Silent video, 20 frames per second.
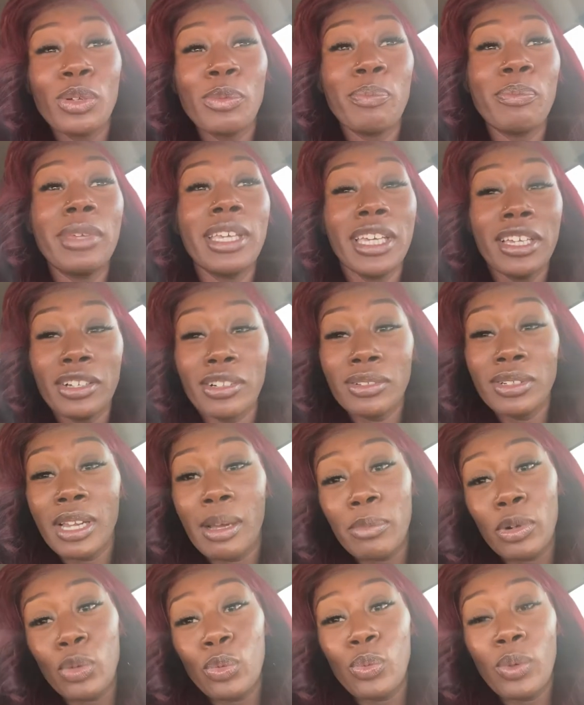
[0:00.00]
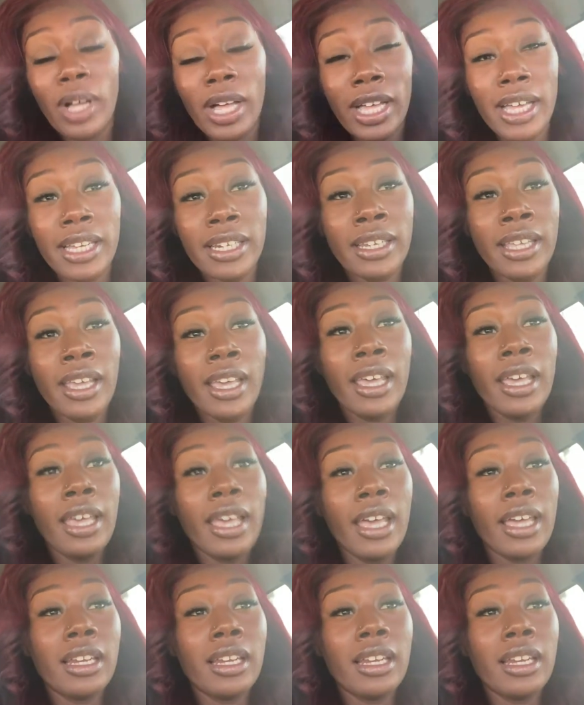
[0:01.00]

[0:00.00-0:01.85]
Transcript: meal, number one,